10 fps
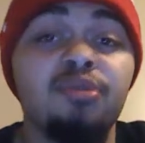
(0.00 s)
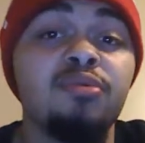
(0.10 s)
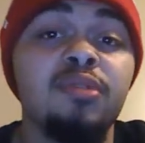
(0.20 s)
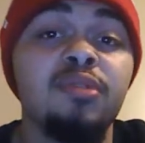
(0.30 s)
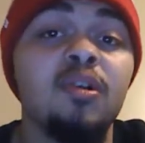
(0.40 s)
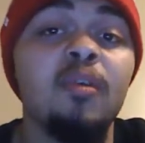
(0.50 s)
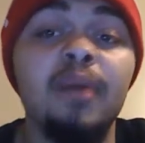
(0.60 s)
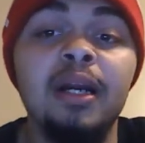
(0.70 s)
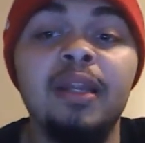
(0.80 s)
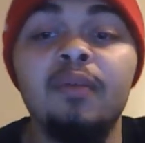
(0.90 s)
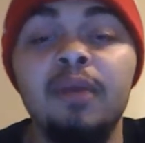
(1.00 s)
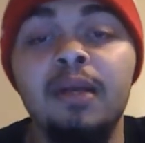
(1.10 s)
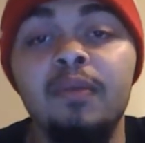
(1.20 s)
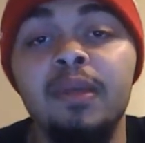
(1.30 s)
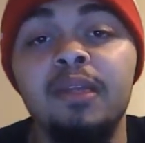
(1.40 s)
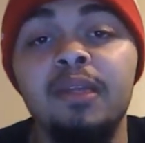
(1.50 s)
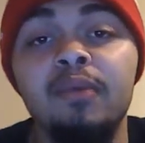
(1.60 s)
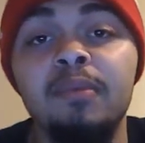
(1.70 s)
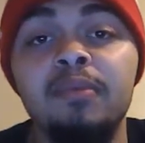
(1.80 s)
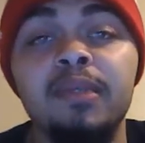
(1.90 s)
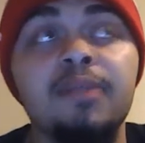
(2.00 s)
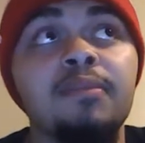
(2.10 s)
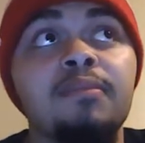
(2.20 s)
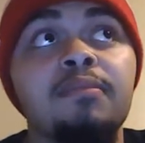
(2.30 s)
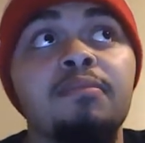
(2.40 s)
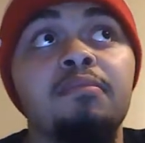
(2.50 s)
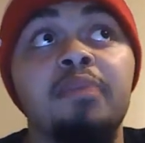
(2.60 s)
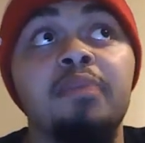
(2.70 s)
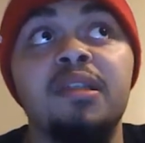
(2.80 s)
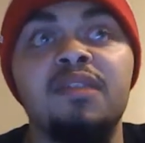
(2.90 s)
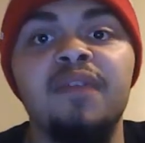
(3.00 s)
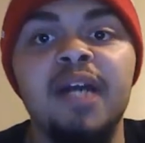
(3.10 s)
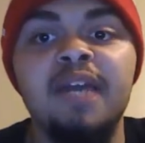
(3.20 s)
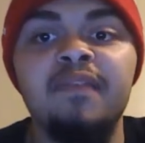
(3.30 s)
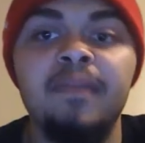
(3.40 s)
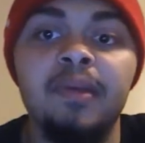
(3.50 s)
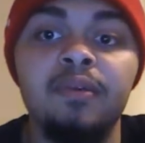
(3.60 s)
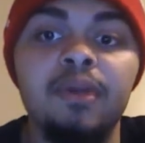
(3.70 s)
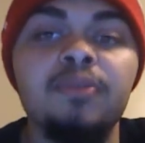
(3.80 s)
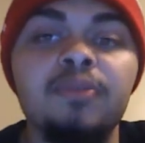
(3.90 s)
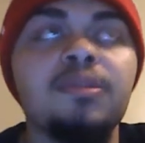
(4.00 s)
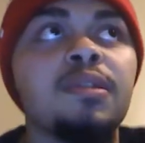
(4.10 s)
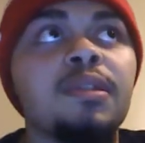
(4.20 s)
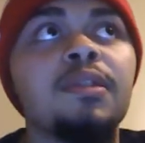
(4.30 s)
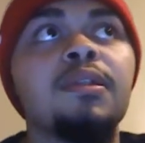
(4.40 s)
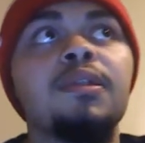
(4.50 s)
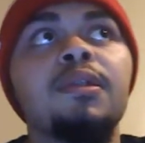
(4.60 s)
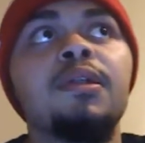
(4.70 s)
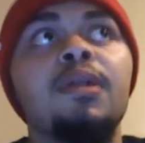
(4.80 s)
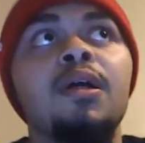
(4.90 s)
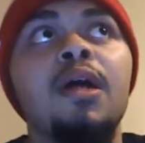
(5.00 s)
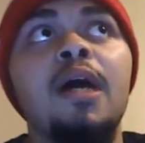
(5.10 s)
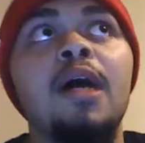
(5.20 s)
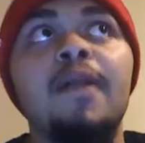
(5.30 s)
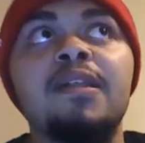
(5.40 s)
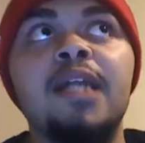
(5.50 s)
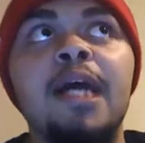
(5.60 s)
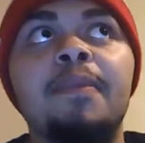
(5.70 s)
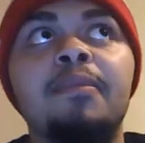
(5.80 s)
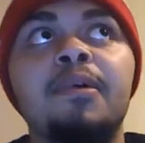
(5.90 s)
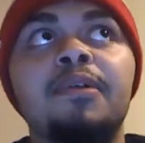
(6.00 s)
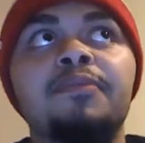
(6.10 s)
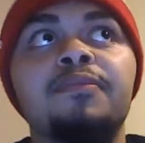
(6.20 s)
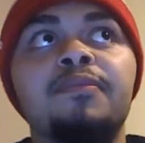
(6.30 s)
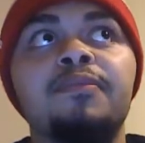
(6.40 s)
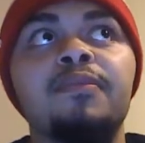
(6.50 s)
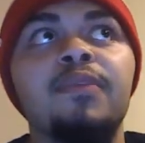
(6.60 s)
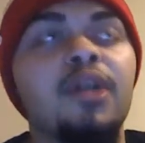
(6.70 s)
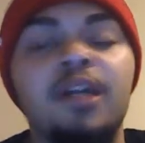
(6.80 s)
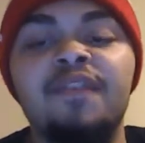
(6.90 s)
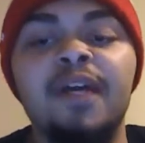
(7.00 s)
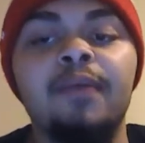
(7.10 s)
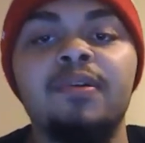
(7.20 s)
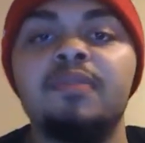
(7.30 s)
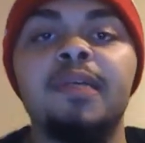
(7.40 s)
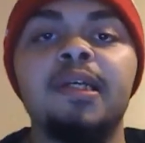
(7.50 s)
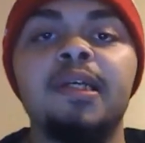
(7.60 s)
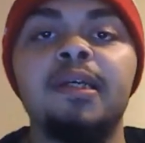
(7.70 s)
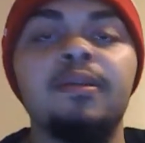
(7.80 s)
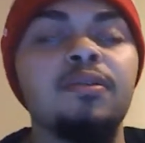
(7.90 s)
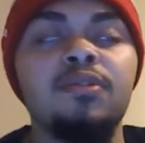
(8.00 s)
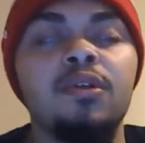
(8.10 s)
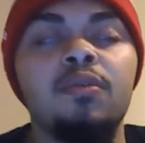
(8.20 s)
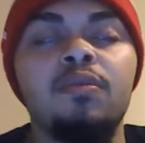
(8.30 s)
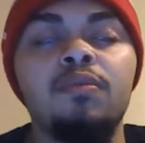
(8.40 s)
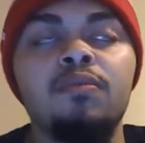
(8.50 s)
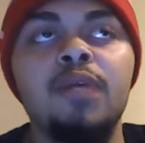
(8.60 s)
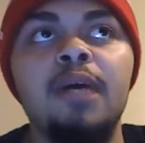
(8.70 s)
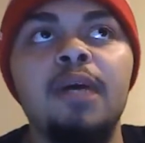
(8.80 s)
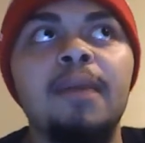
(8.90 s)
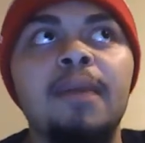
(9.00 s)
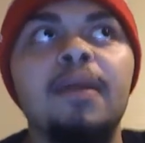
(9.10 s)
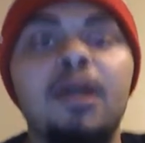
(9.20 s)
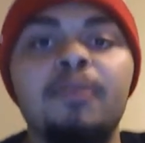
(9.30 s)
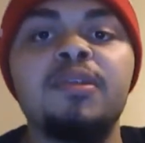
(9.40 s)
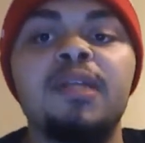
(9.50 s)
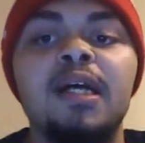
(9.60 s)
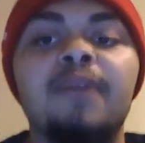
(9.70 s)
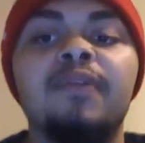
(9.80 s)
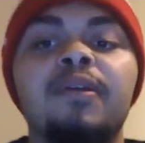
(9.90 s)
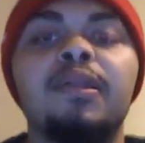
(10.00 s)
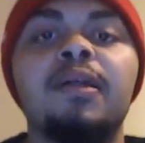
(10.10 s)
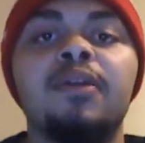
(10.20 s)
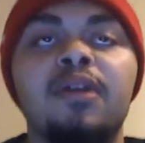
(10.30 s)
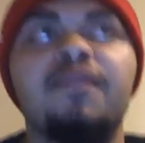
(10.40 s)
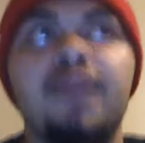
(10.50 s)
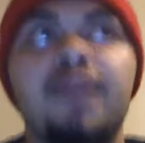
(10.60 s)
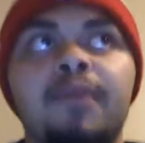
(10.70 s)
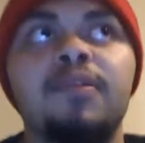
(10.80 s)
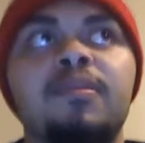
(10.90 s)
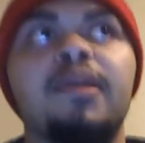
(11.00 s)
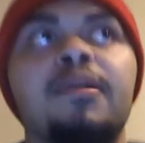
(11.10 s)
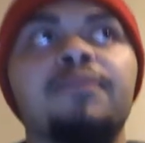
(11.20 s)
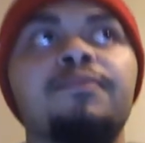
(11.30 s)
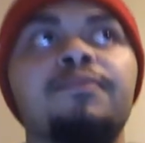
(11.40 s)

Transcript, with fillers: screws Goldberg out of the uh, winning the Rumble and beats the fuck out of him. I mean, who knows how that's going to happen, but they're going to fight at WrestleMania again. There's no, I'm, I'm 100% confident that they're going to fight at WrestleMania.